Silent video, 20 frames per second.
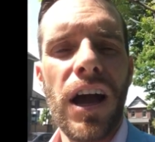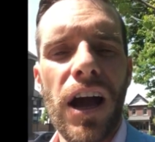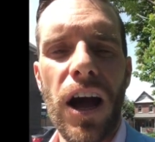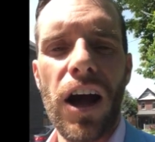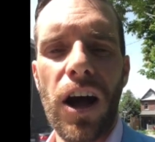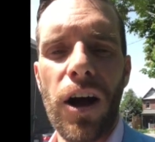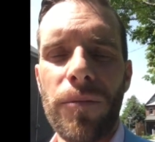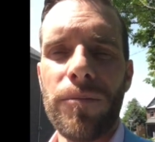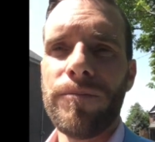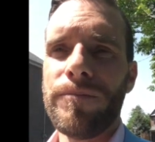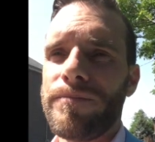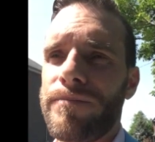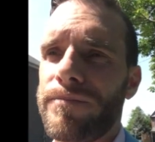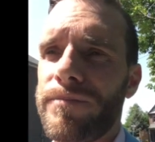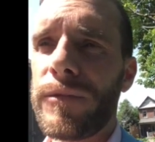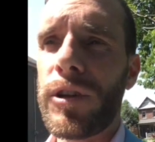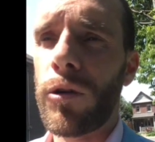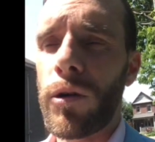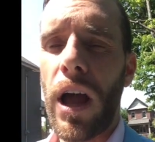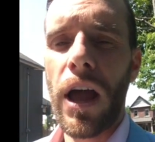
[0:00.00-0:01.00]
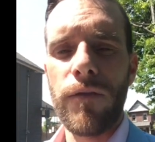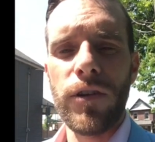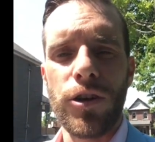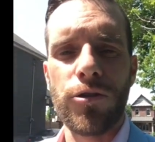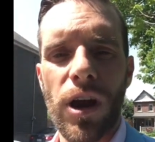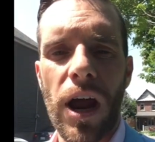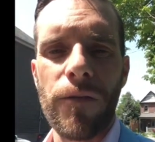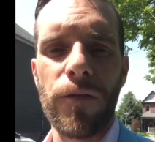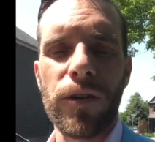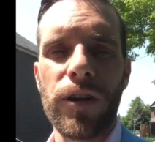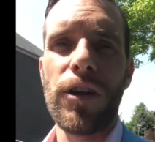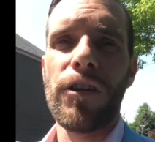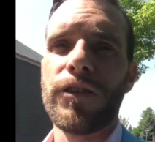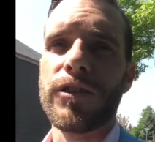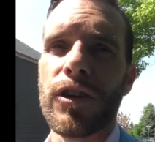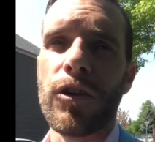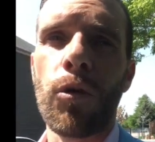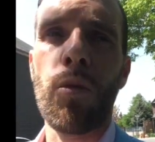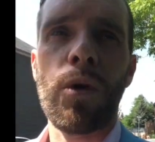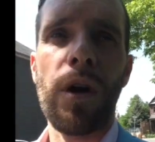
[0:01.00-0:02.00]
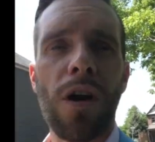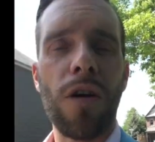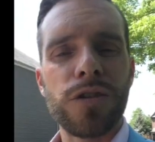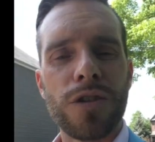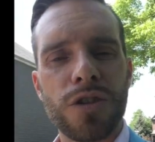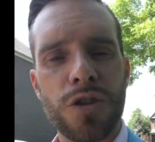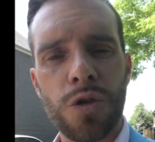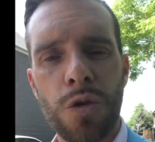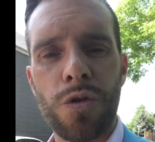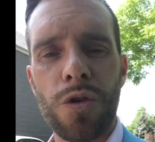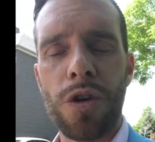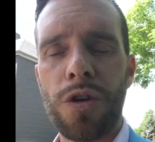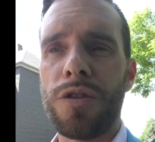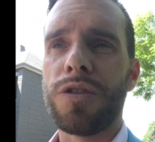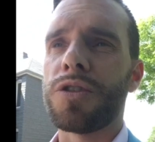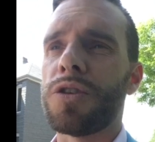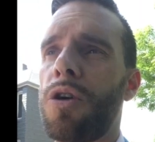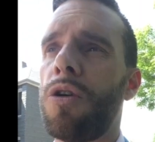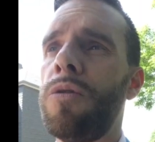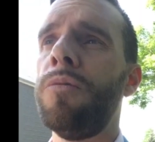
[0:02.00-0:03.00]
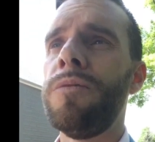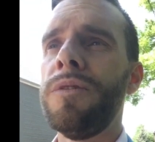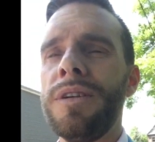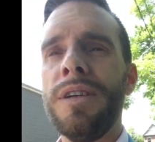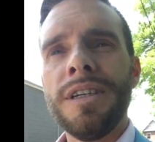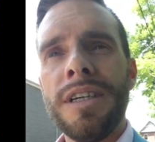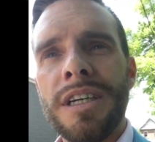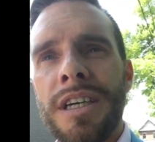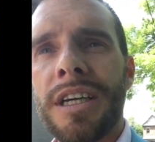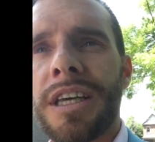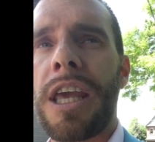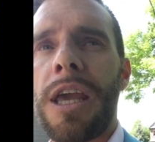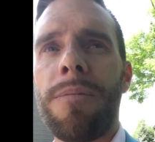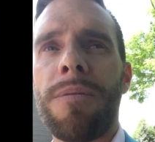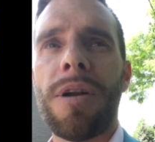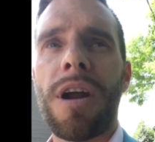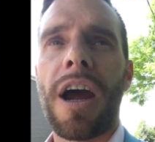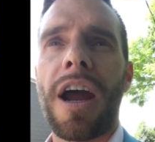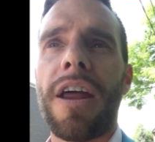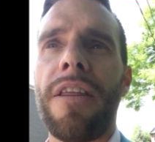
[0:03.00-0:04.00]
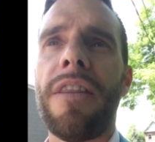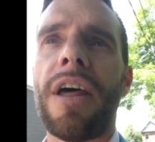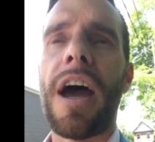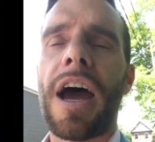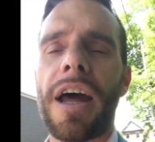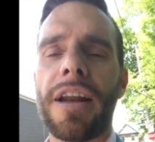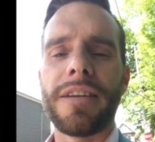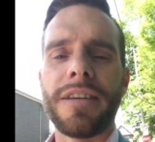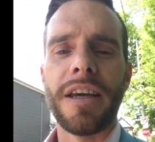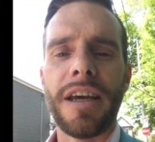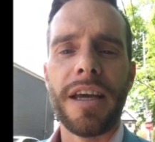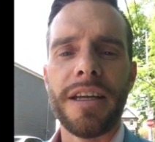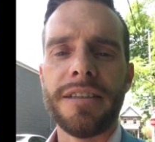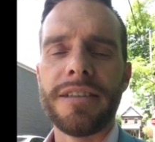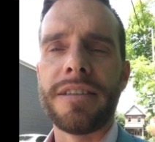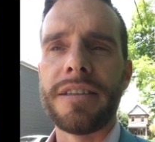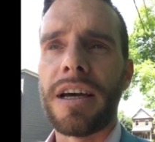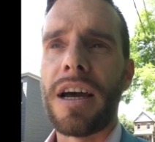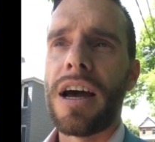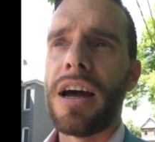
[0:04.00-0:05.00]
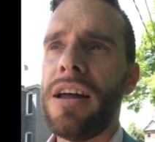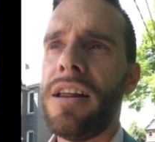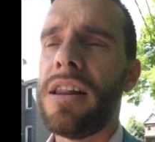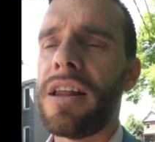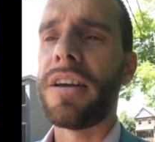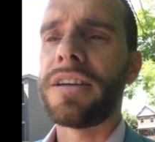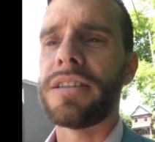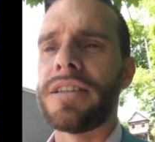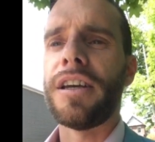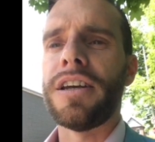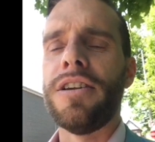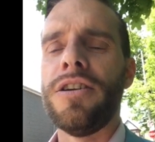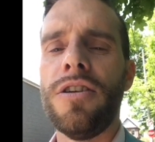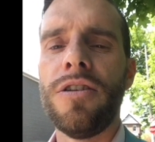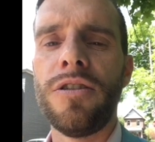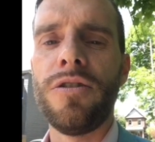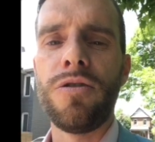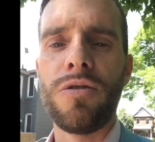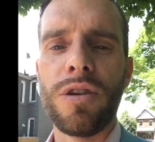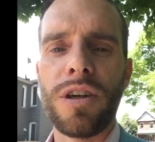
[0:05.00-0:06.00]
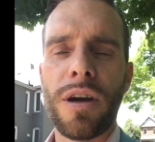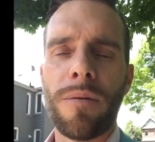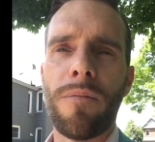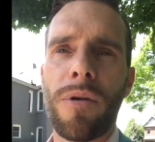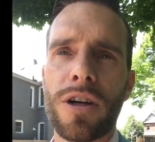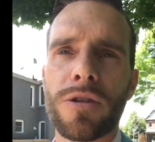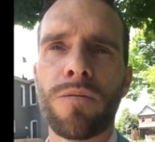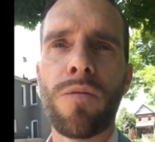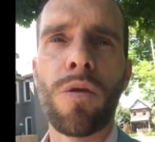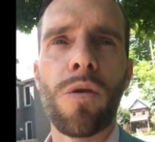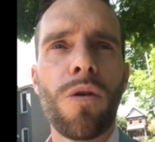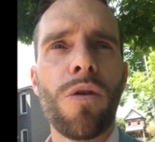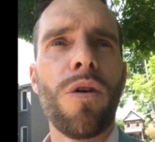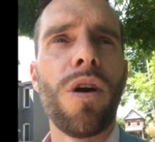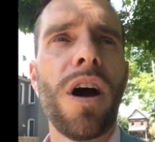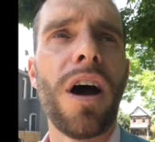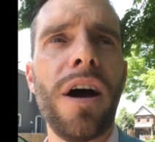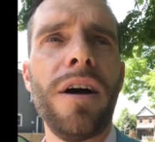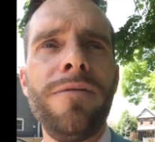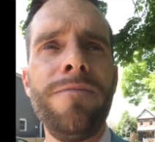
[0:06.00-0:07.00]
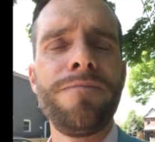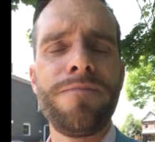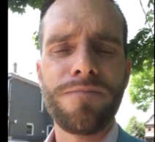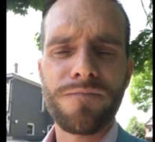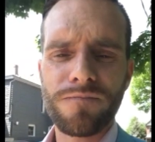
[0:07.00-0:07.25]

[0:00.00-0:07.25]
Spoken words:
Heavy traffic area is going to wear out sooner, so keep an eye on that. And like I said, you can get much more